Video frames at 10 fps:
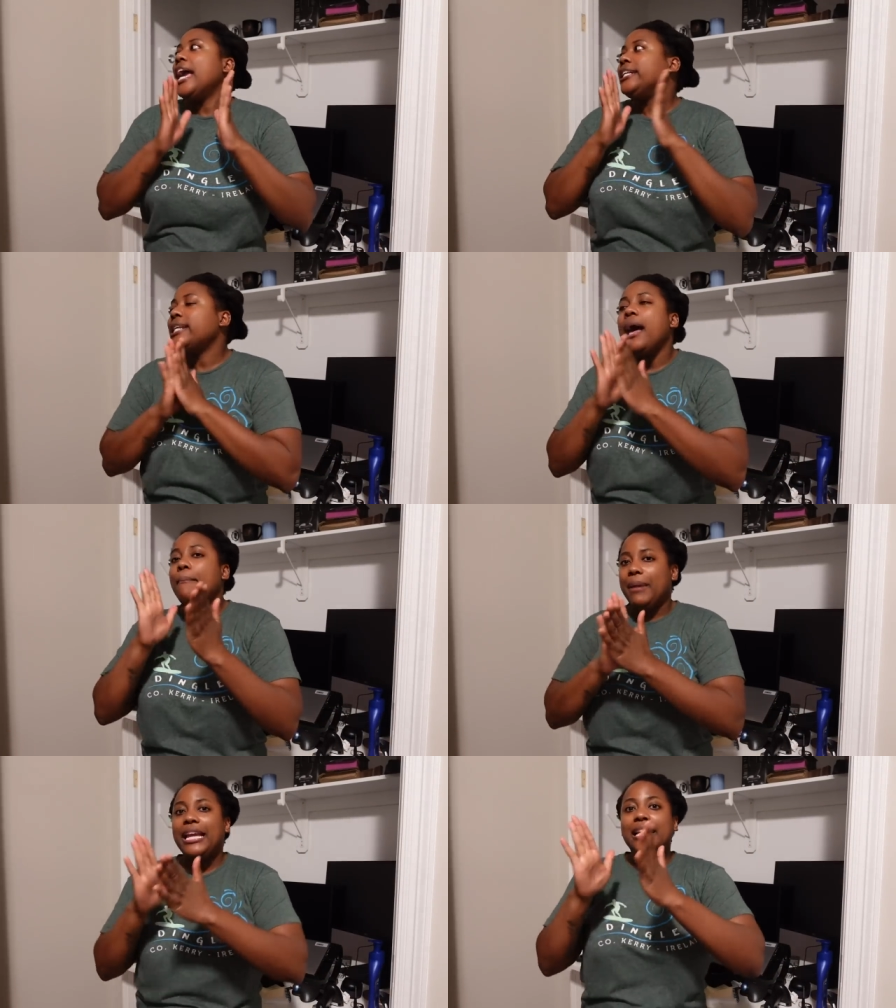It's
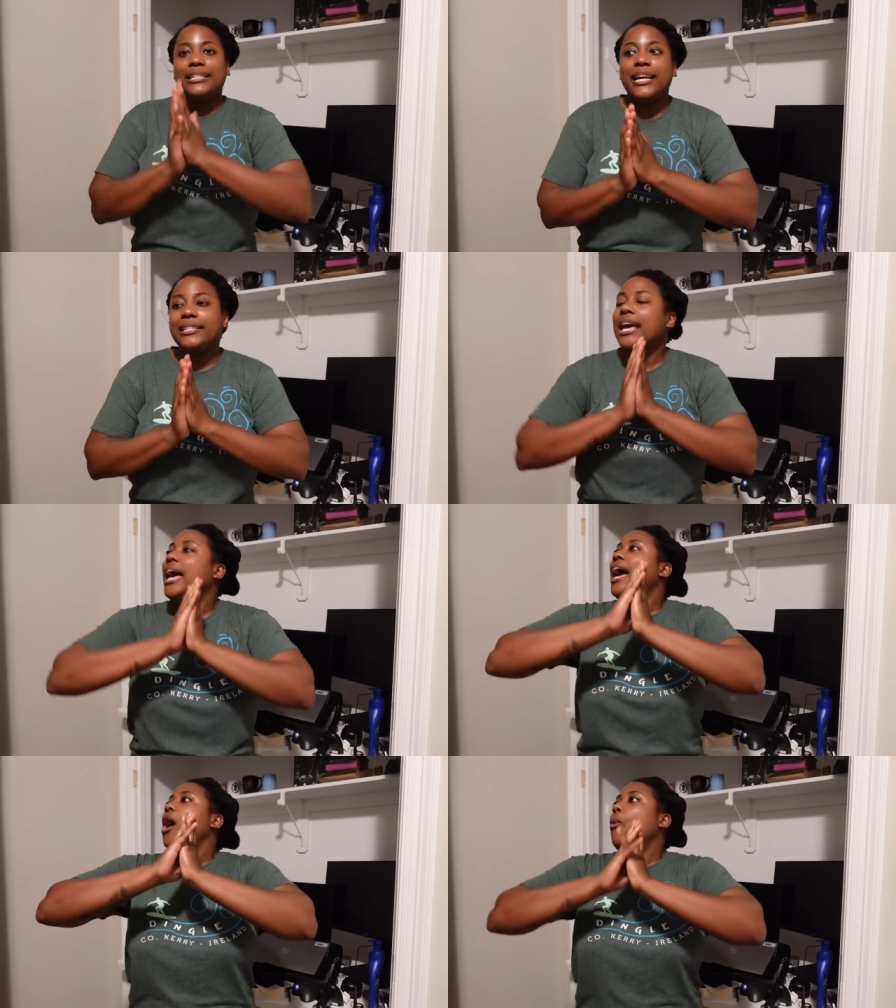not making sense.
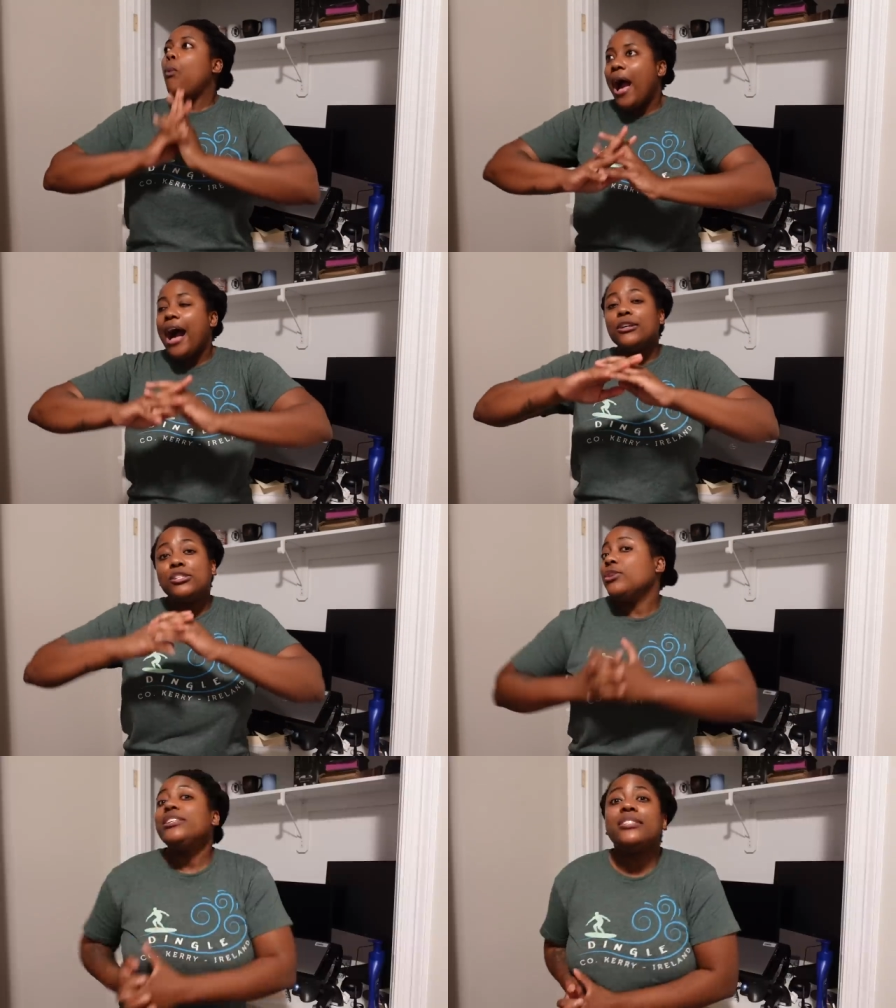Wow,
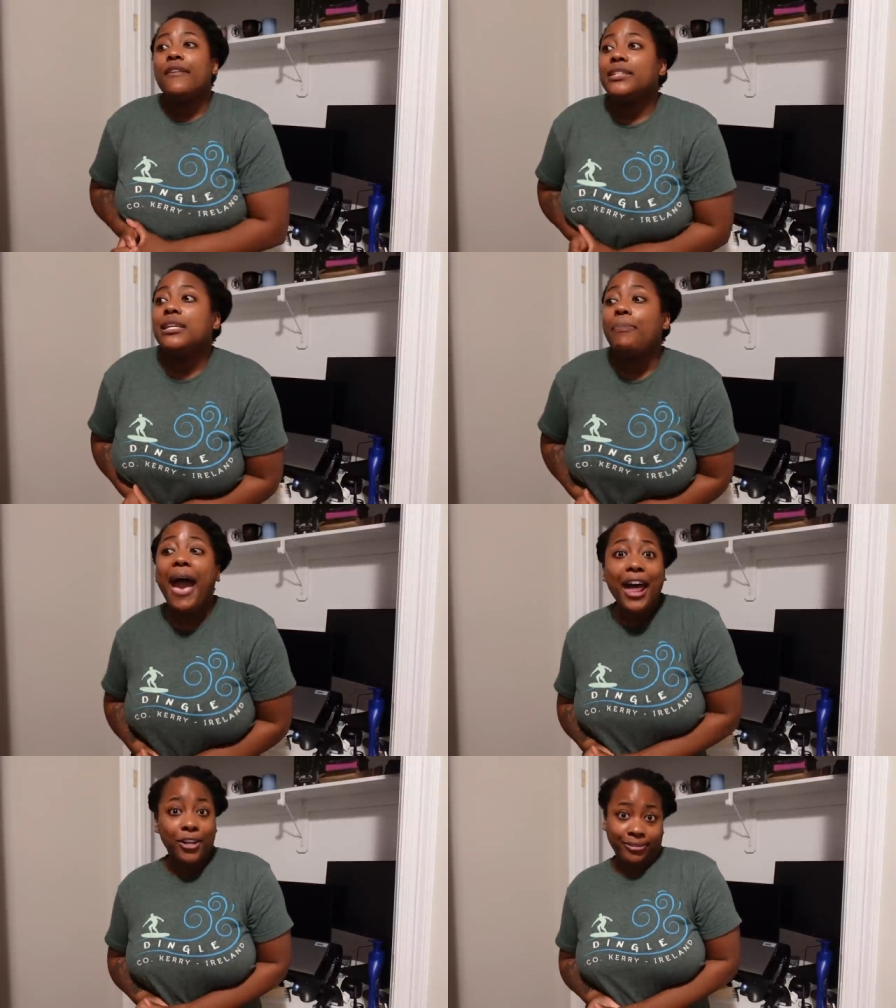so this is obviously a
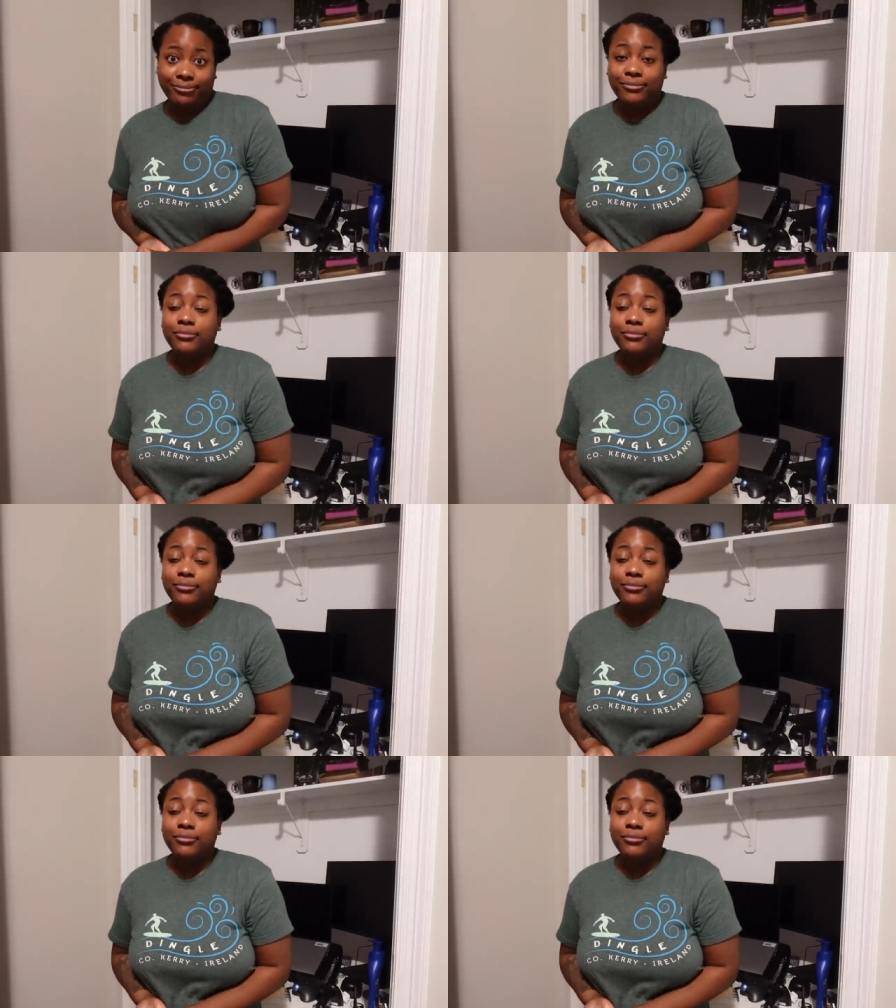pattern,